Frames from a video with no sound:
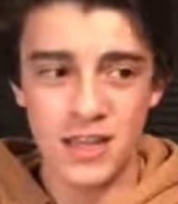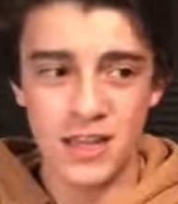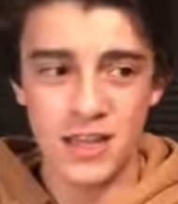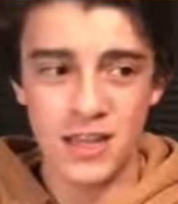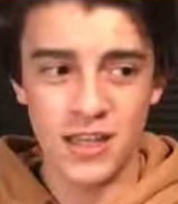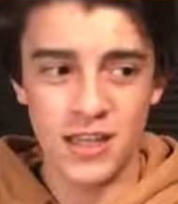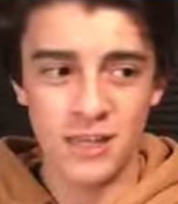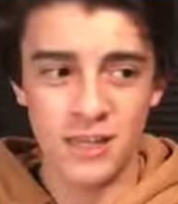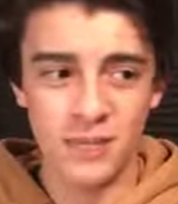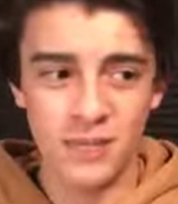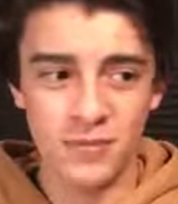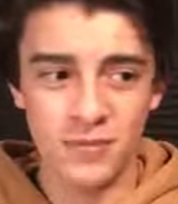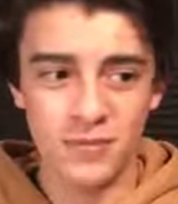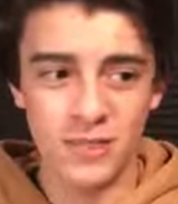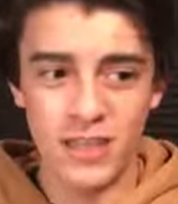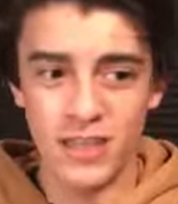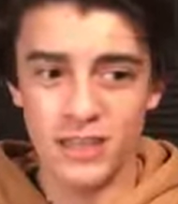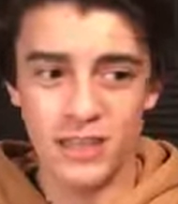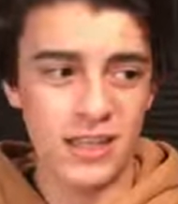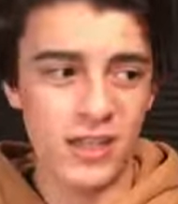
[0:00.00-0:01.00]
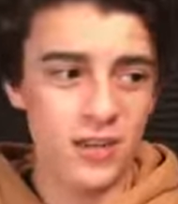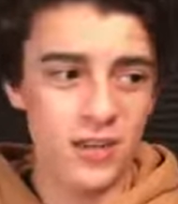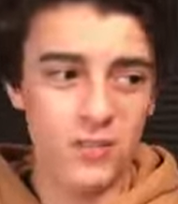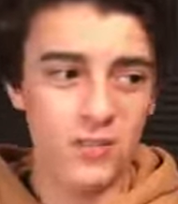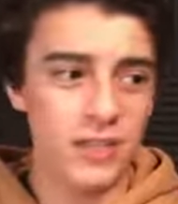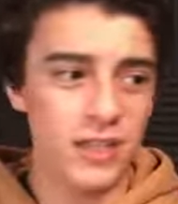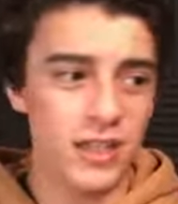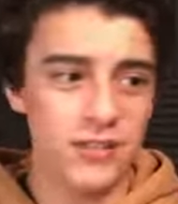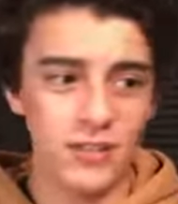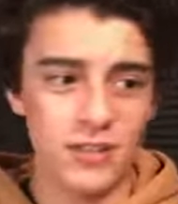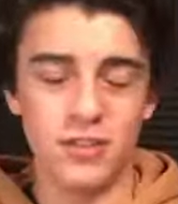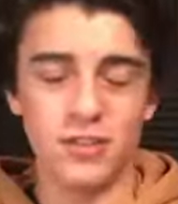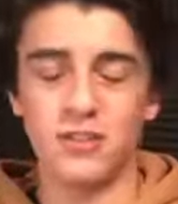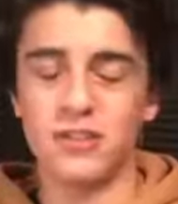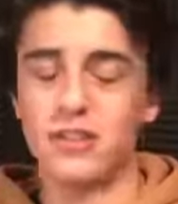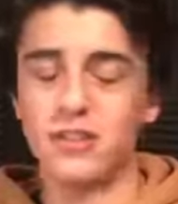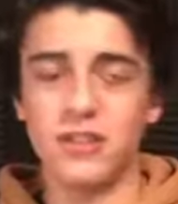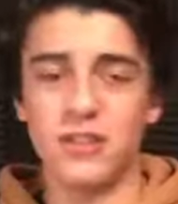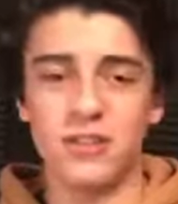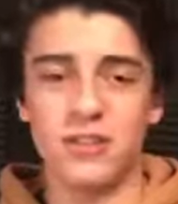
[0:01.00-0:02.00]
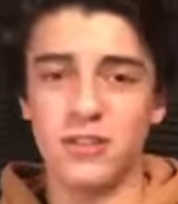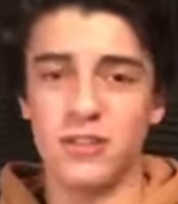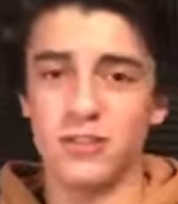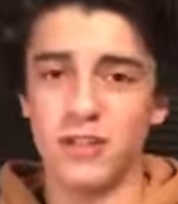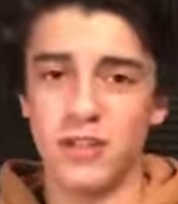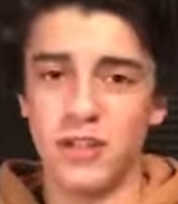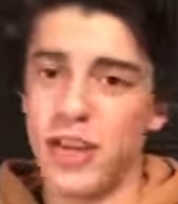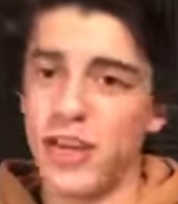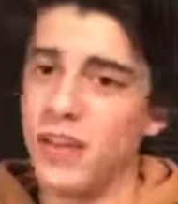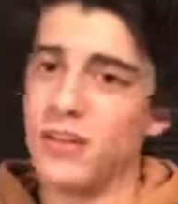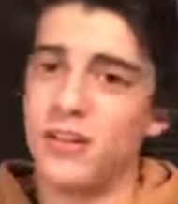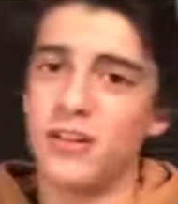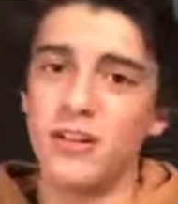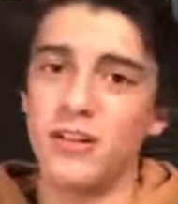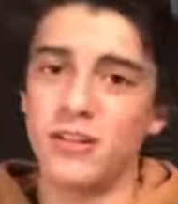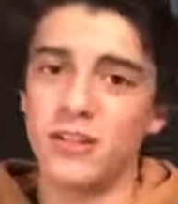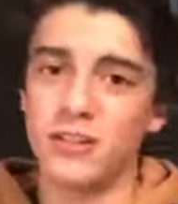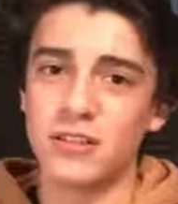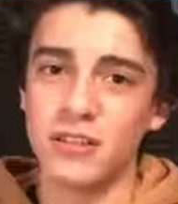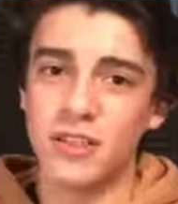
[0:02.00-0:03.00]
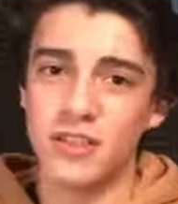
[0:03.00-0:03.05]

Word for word: Um, and now I'm not even gonna sell anymore at all